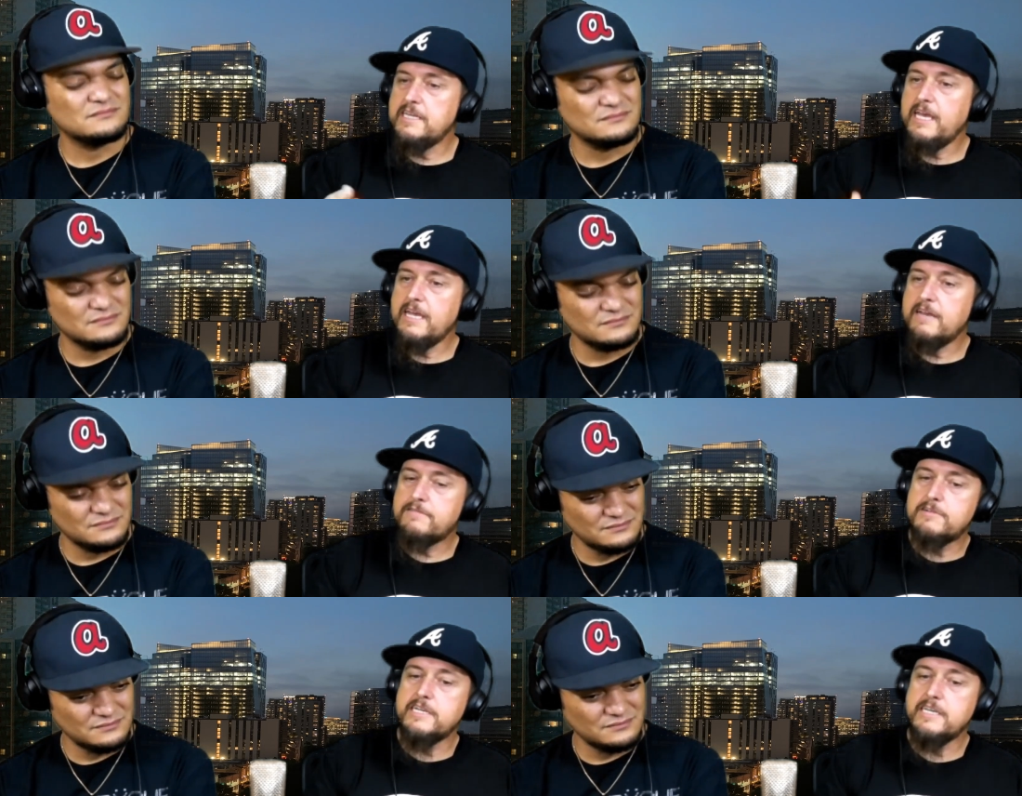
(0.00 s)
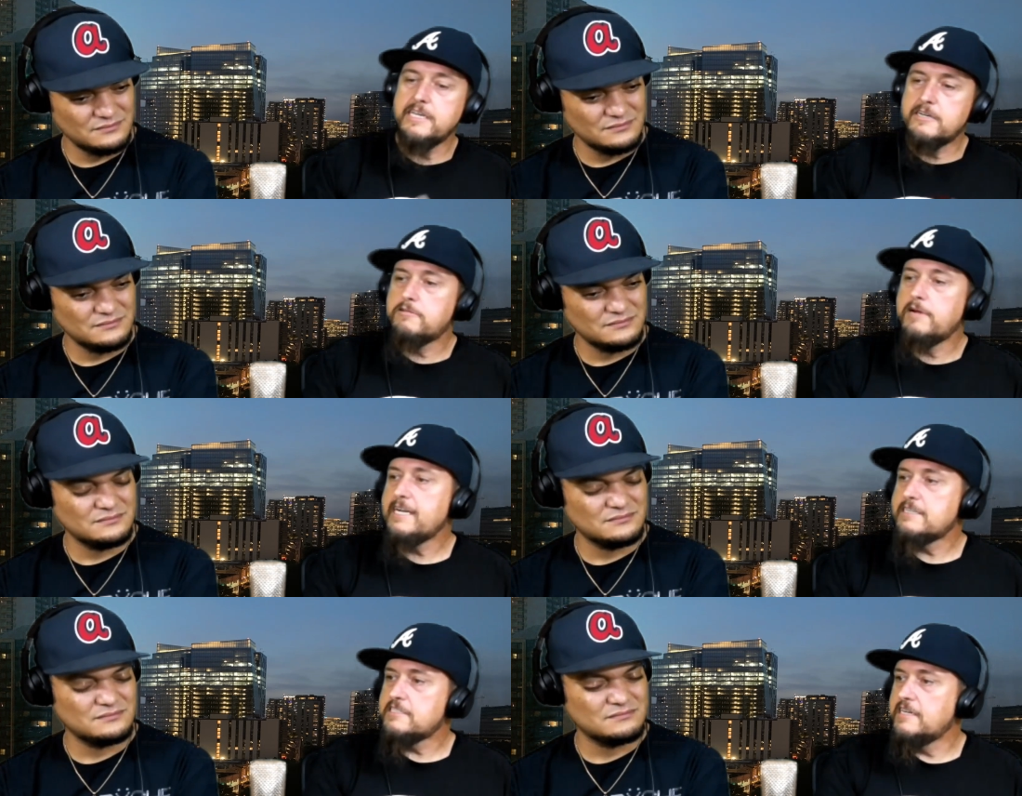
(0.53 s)
Speaker 1: every
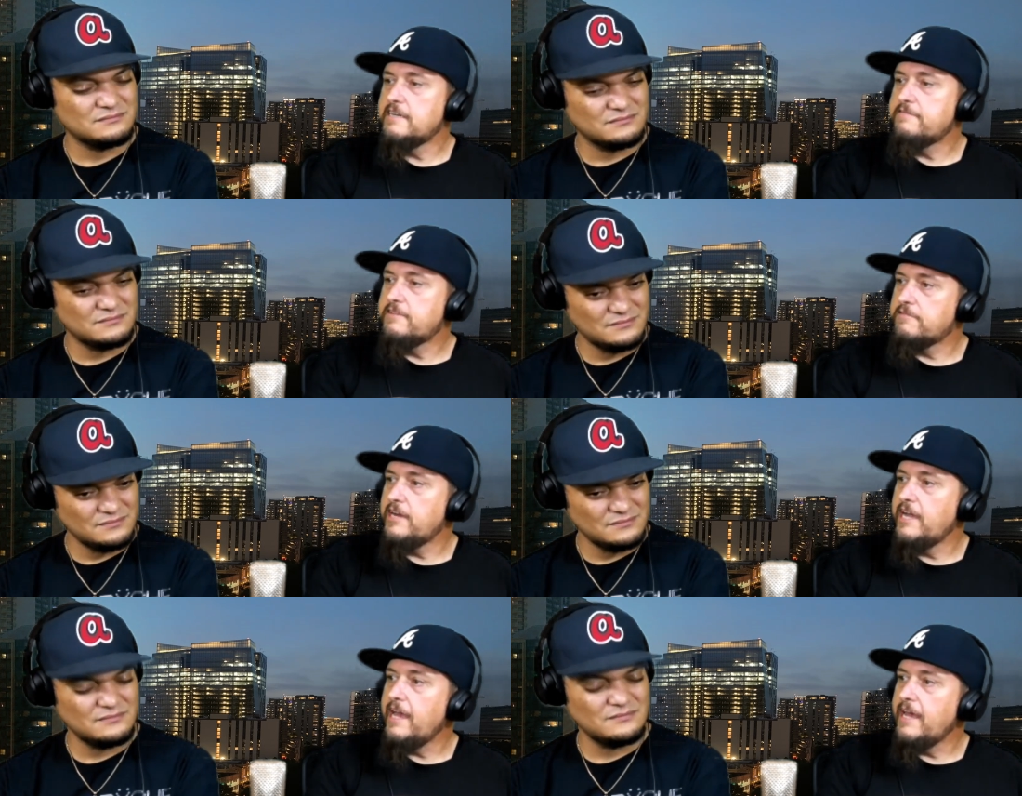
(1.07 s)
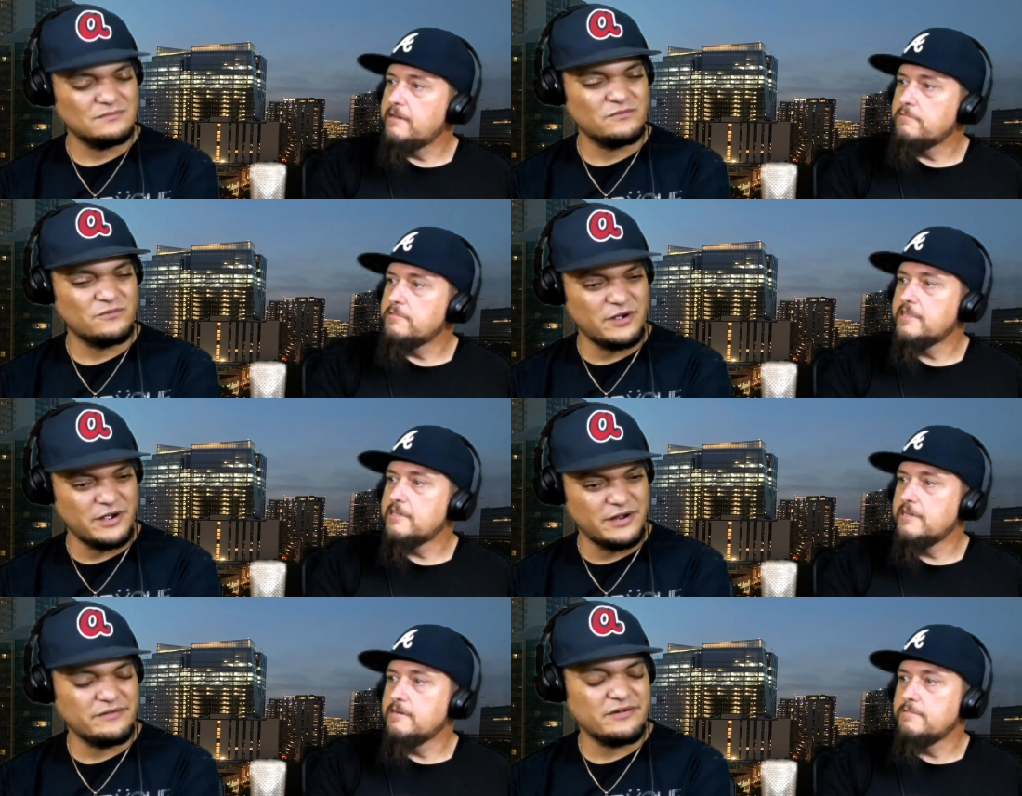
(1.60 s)
interaction I've ever had with
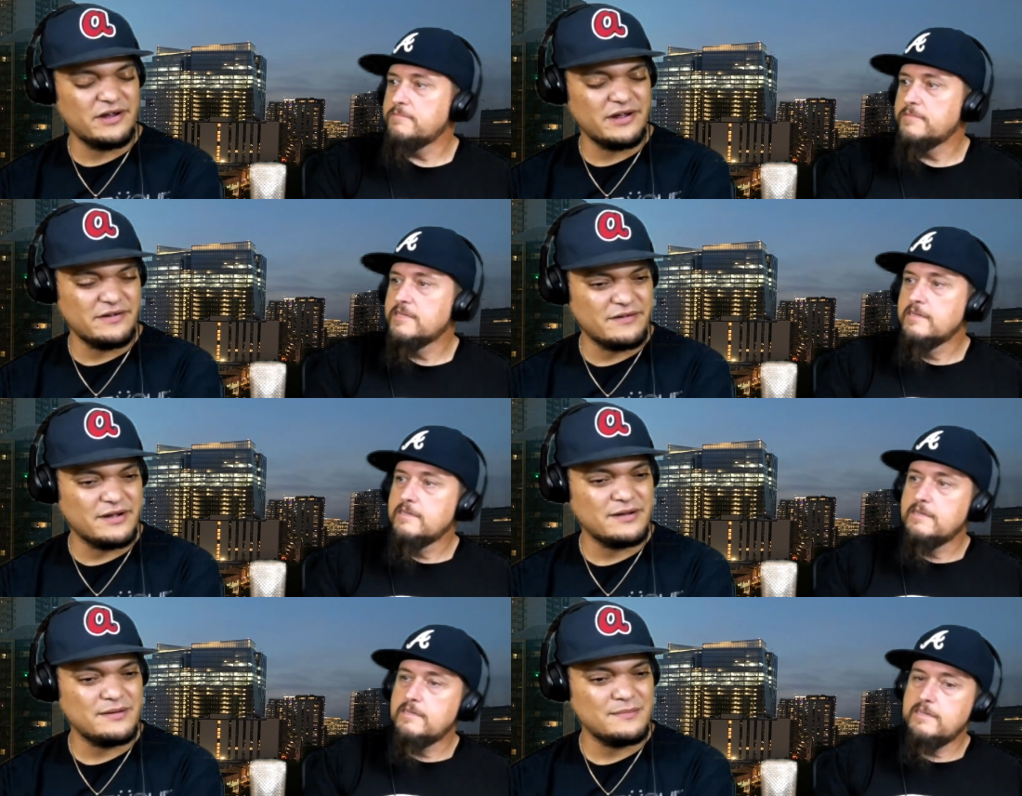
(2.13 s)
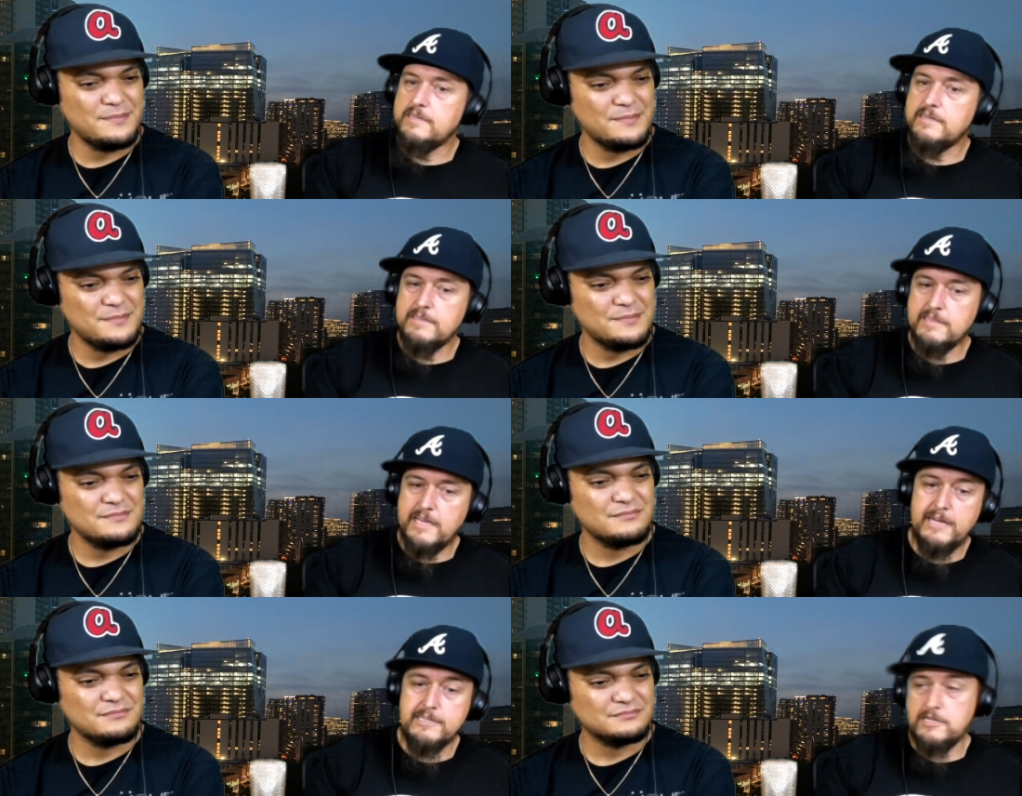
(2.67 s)
right, him. Right, right, And uh, the
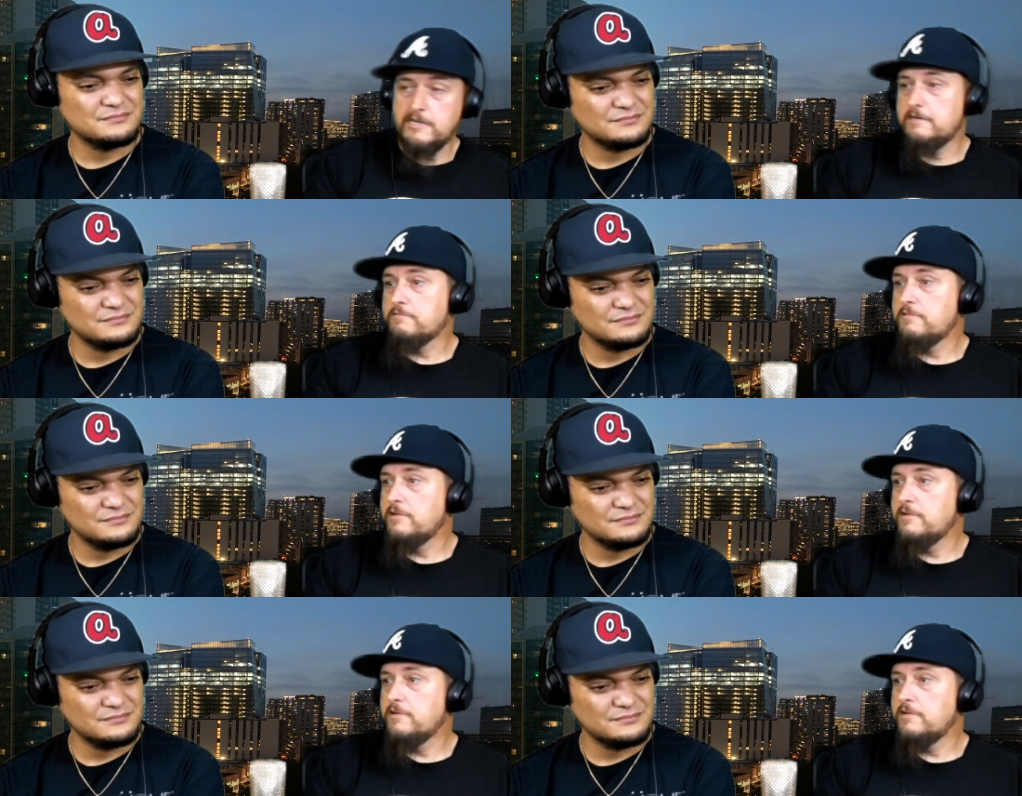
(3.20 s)
guy tried to